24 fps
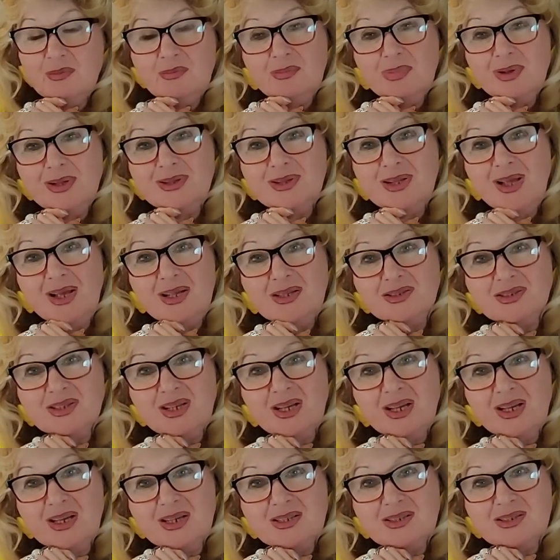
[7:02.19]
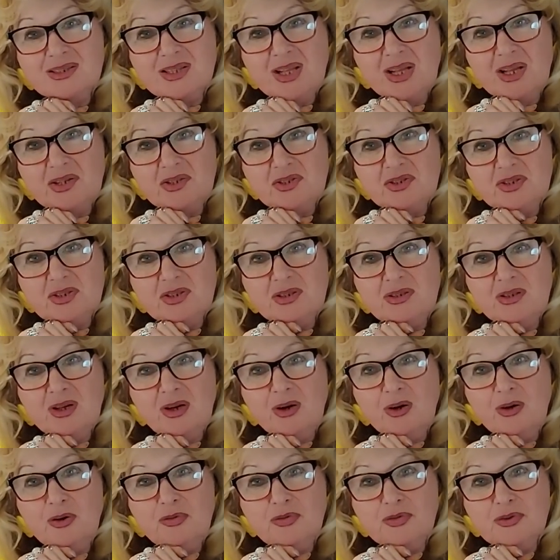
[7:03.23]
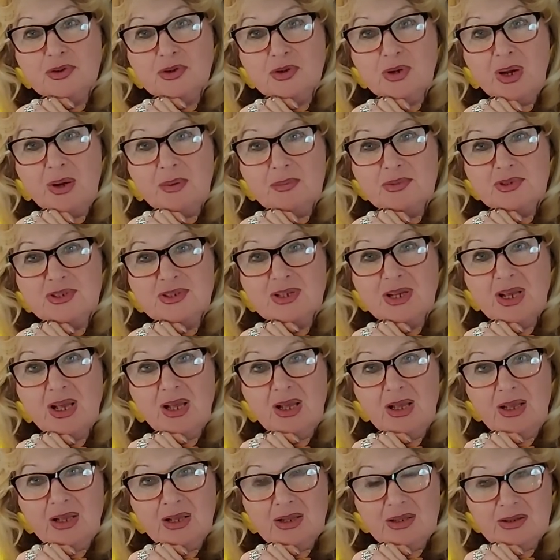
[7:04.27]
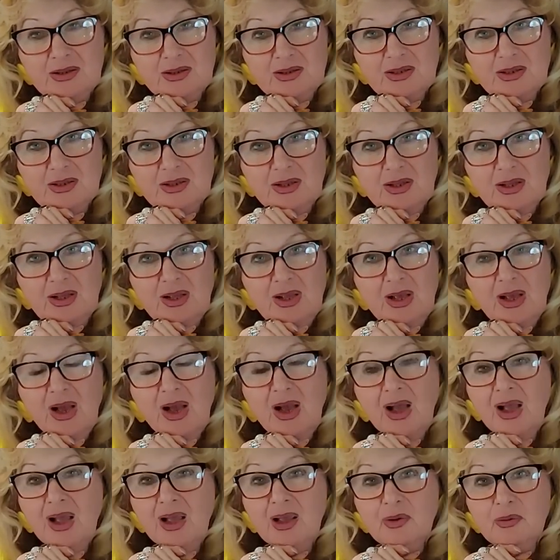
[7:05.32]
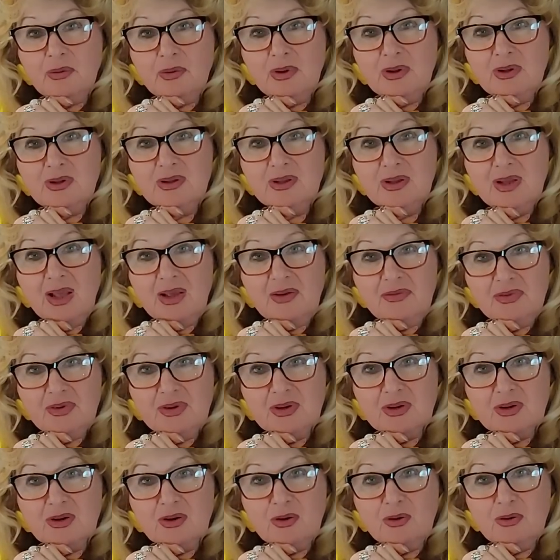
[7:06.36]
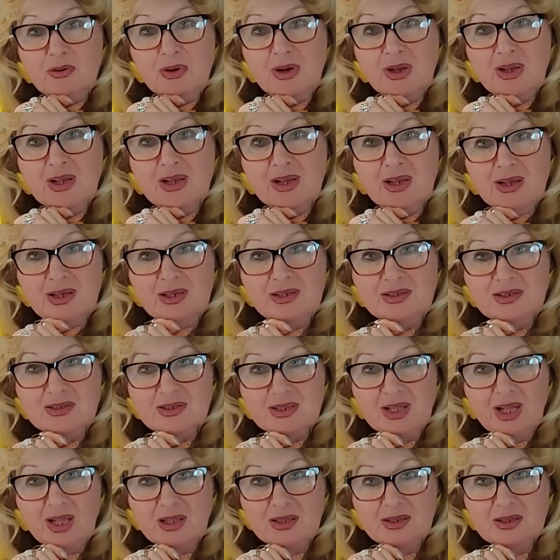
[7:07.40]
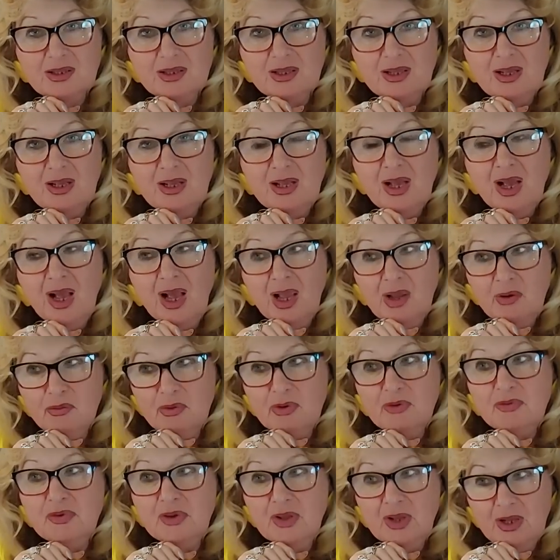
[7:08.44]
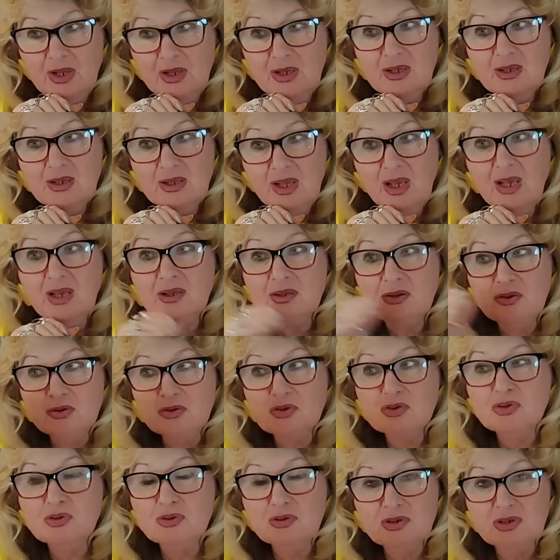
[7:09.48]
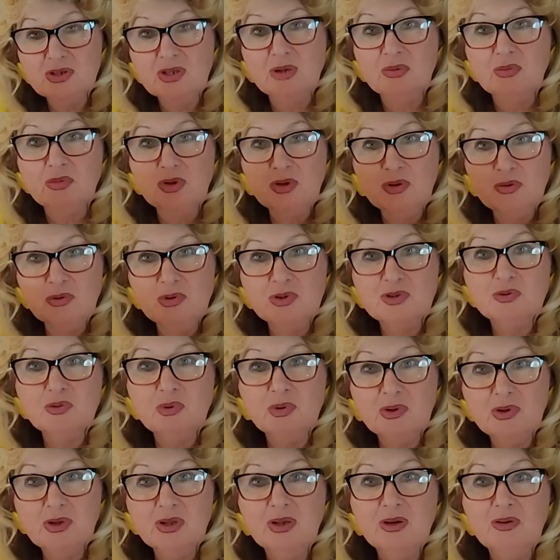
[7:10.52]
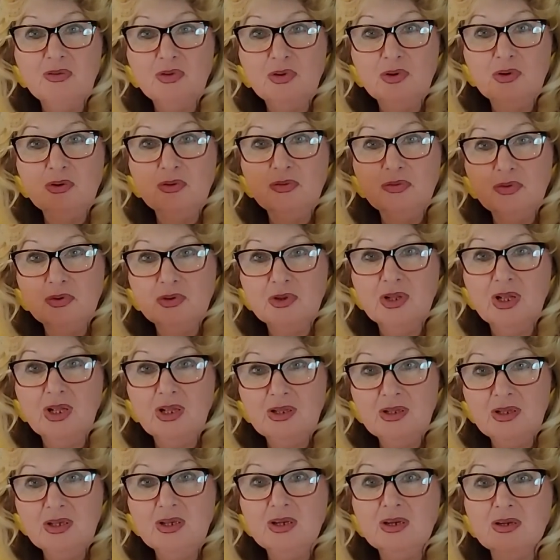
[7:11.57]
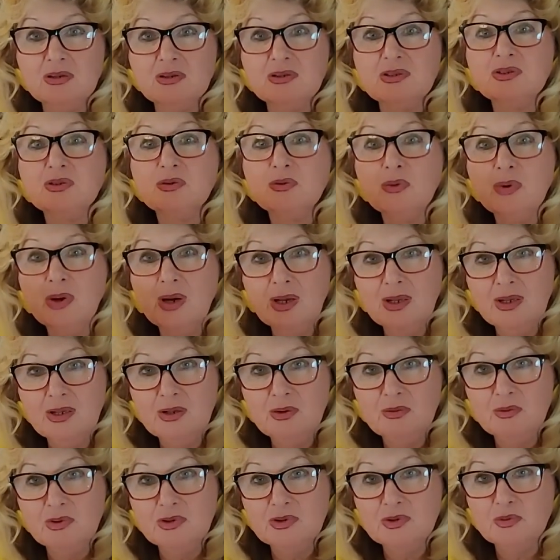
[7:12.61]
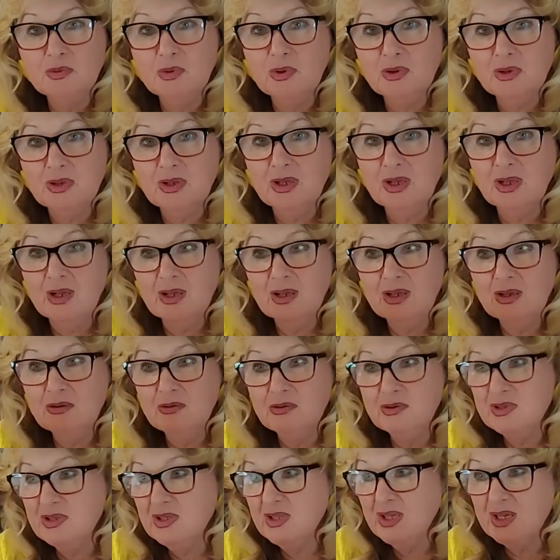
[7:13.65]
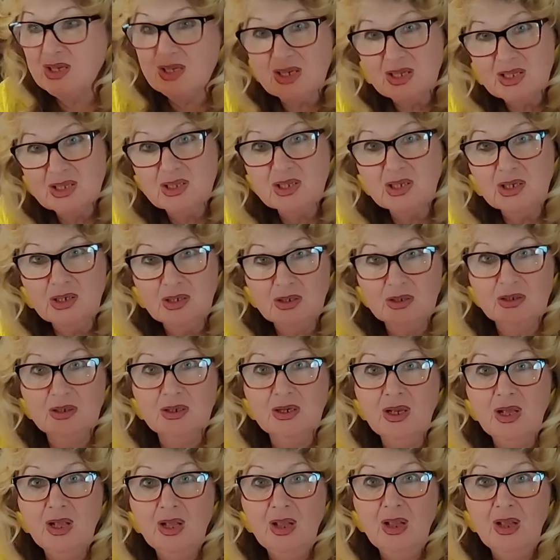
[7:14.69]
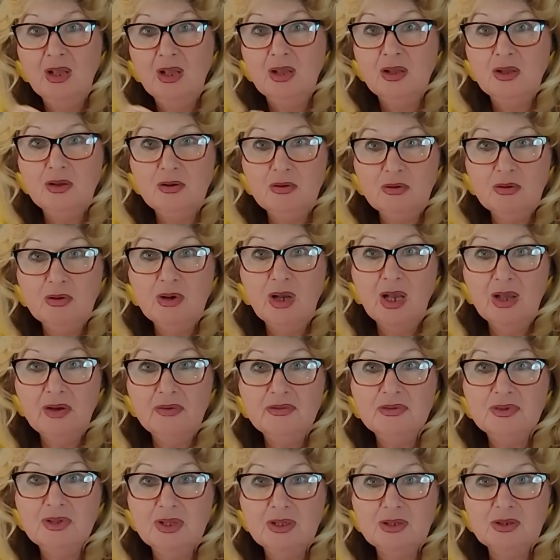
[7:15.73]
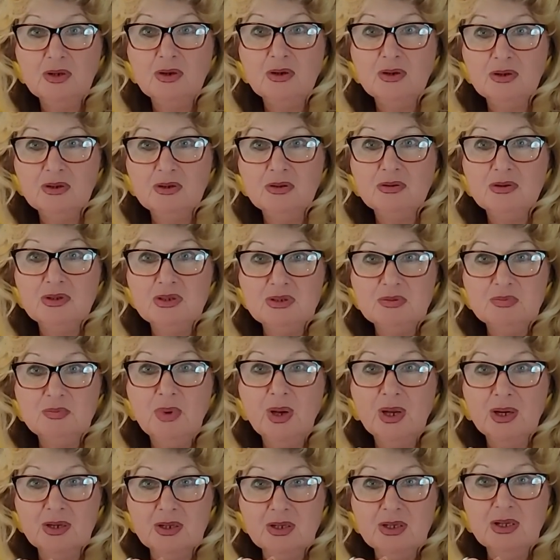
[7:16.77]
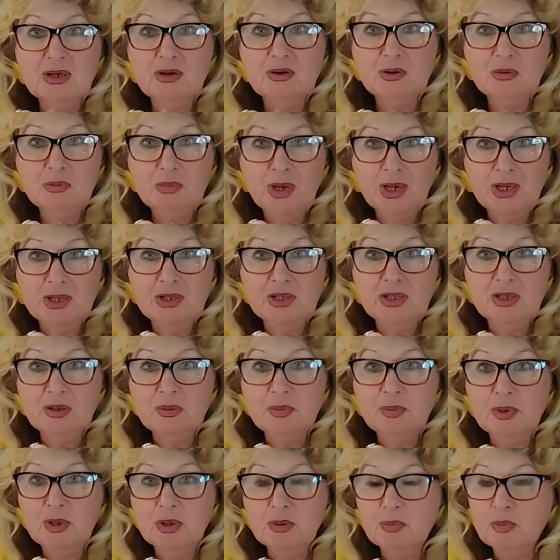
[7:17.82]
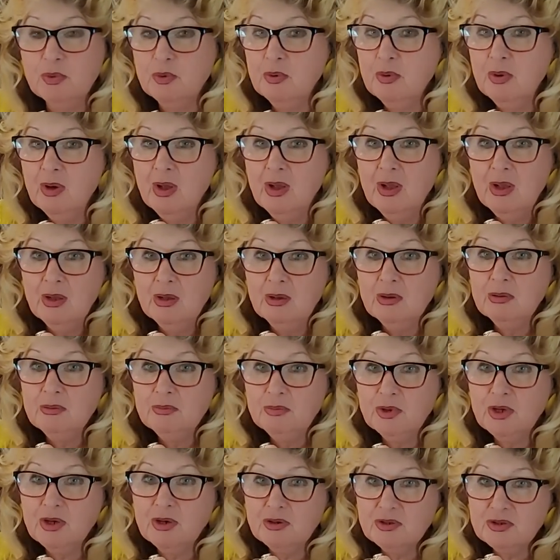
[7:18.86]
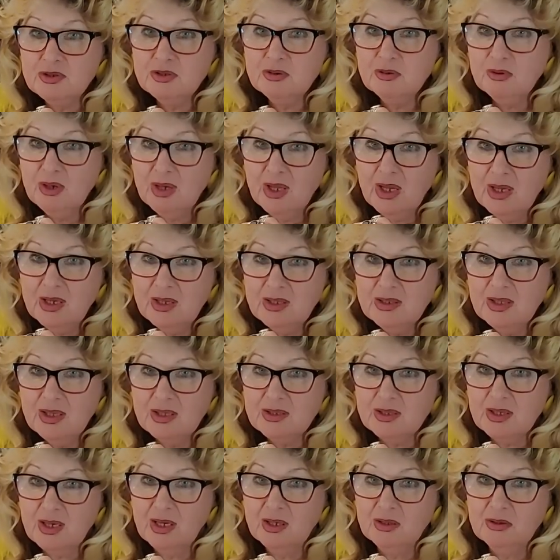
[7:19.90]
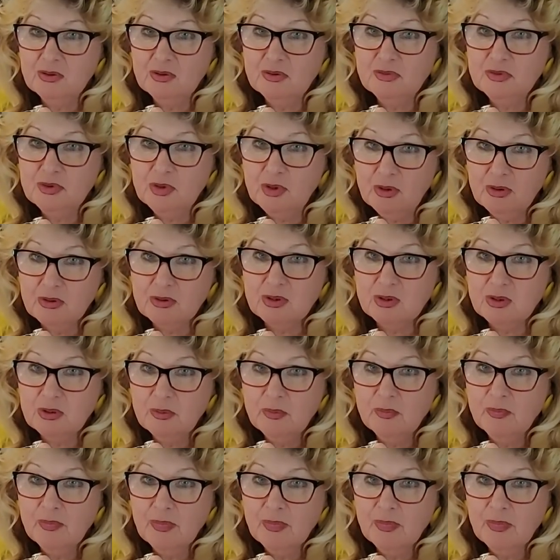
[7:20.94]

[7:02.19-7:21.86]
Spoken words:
But that's extension of Trump's hand. I will never go against that. I will think, yeah, you choose him. He was working for you for 10 years. Why he was working? He was like a dog. You have the dog who is barking or biting people because you like that kind of dog.